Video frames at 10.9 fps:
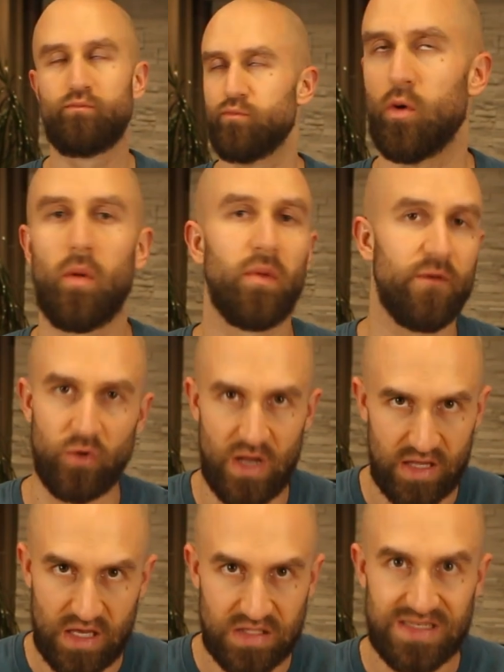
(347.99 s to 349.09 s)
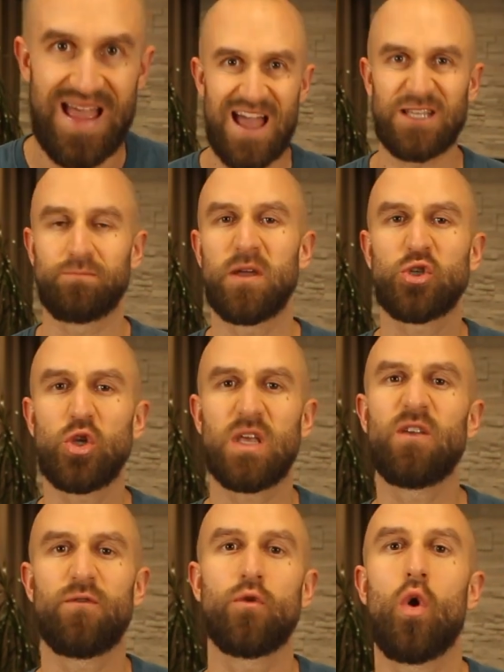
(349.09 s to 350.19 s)
probably for decades, especially
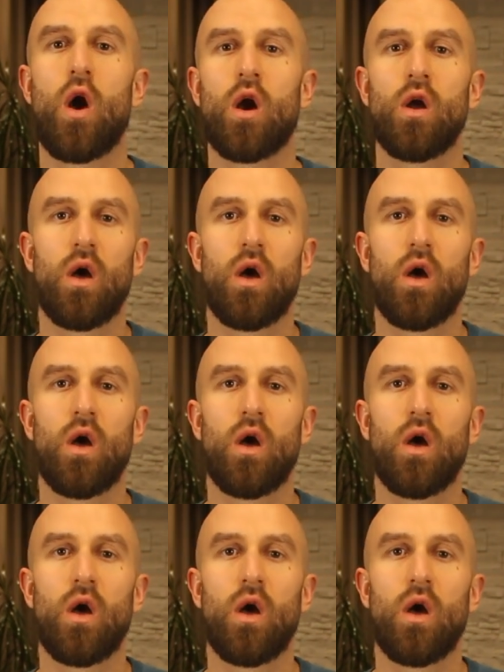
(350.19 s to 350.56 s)
if you are